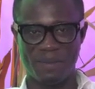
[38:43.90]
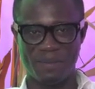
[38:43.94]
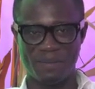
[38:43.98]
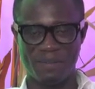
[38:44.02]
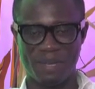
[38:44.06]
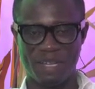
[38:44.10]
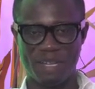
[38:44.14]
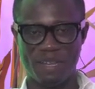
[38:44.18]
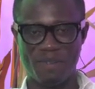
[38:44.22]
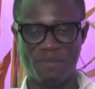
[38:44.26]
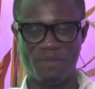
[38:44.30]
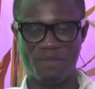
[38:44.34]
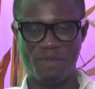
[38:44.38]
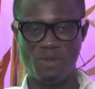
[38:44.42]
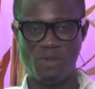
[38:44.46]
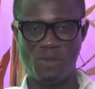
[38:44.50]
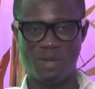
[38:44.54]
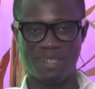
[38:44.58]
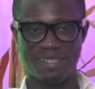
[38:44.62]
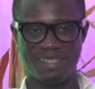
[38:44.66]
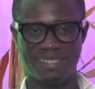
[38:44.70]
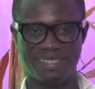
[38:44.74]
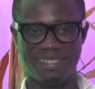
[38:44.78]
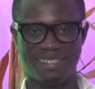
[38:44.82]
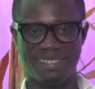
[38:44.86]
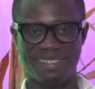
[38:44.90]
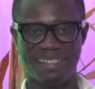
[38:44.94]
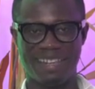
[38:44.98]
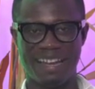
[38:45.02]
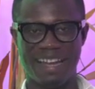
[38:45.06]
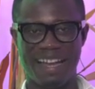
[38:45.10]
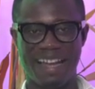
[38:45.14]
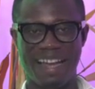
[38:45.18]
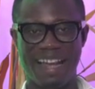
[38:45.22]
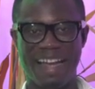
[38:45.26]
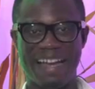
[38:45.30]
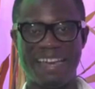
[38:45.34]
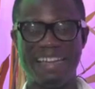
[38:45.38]
and the viewers
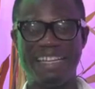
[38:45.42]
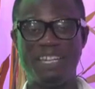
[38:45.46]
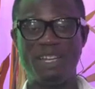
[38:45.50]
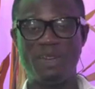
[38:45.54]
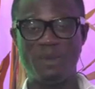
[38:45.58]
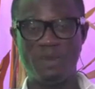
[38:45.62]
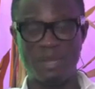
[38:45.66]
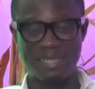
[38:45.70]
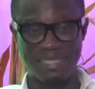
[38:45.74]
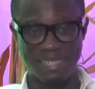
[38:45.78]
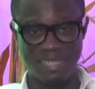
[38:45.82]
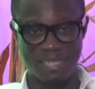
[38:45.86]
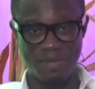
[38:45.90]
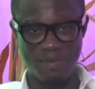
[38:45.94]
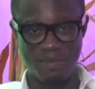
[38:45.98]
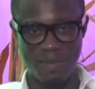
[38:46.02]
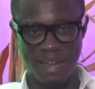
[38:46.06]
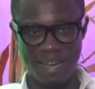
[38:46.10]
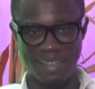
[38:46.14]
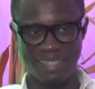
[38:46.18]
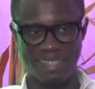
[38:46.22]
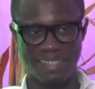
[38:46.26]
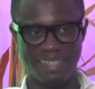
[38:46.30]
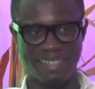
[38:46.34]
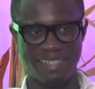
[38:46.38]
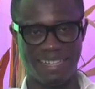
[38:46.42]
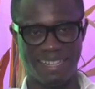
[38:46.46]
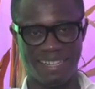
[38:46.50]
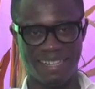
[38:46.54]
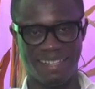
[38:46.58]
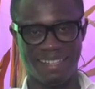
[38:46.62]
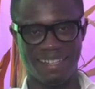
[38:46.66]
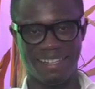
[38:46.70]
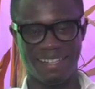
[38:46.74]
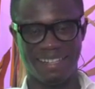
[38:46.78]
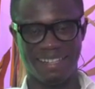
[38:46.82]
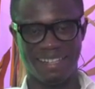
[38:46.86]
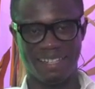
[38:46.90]
are increasing by the day.
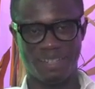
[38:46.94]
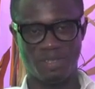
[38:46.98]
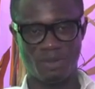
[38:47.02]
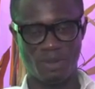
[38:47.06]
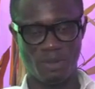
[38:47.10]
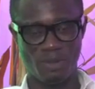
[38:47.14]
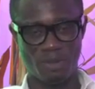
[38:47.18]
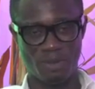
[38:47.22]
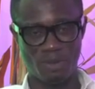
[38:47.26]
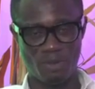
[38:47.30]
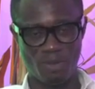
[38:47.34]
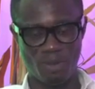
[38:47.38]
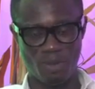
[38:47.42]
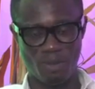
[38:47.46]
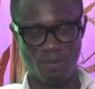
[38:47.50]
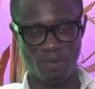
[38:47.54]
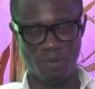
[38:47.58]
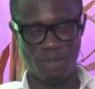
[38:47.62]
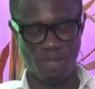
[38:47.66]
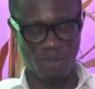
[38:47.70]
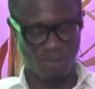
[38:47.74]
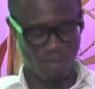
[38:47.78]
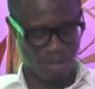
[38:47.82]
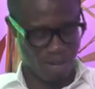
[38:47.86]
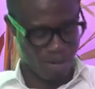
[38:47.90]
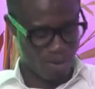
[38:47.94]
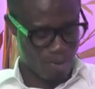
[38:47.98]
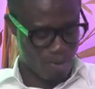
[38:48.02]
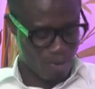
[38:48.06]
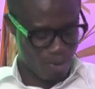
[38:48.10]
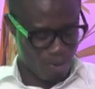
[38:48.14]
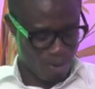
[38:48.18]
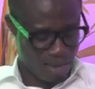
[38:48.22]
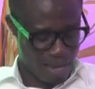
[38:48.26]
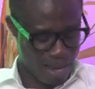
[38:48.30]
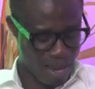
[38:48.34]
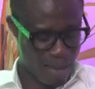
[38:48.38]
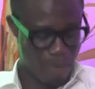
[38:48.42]
So it's going to be a very
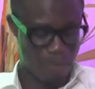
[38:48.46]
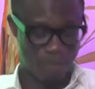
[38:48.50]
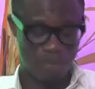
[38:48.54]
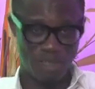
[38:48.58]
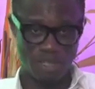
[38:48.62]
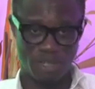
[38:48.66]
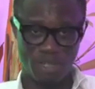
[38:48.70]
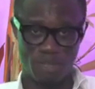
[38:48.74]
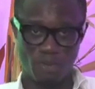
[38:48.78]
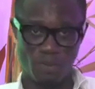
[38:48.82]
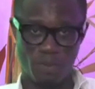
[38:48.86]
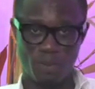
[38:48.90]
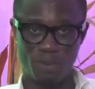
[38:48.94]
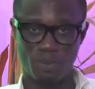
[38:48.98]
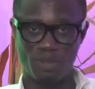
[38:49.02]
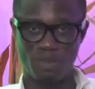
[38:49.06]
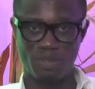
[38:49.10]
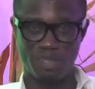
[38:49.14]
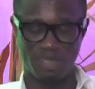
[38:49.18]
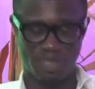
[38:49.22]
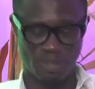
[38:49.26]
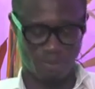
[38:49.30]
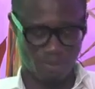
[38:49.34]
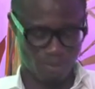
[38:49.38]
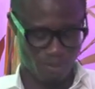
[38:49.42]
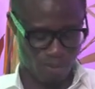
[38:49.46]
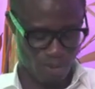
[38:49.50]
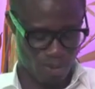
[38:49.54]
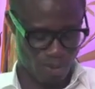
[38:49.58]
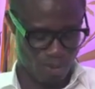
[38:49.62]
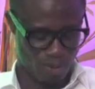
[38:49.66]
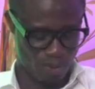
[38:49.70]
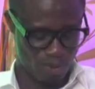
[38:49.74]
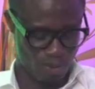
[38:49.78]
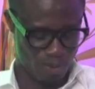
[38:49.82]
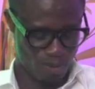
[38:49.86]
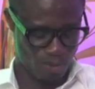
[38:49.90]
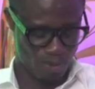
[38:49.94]
good business
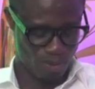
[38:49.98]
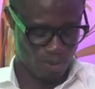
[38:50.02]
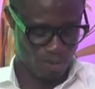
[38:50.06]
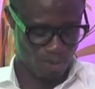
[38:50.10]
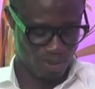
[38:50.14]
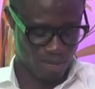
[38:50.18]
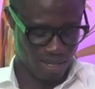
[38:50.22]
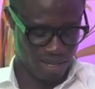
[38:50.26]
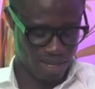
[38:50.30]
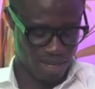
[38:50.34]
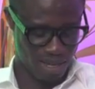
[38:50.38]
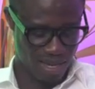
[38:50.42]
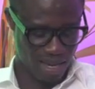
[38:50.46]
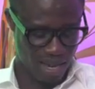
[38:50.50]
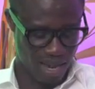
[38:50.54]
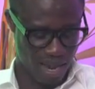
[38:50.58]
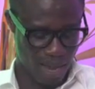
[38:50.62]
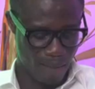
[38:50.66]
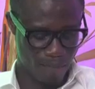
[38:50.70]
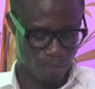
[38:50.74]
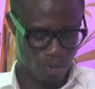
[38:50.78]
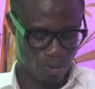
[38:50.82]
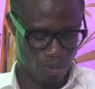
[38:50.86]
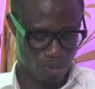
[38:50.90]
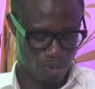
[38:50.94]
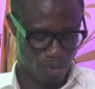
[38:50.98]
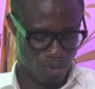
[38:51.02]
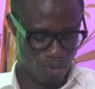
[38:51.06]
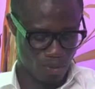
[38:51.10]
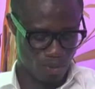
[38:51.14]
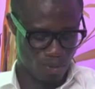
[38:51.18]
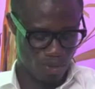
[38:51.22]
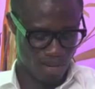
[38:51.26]
to do.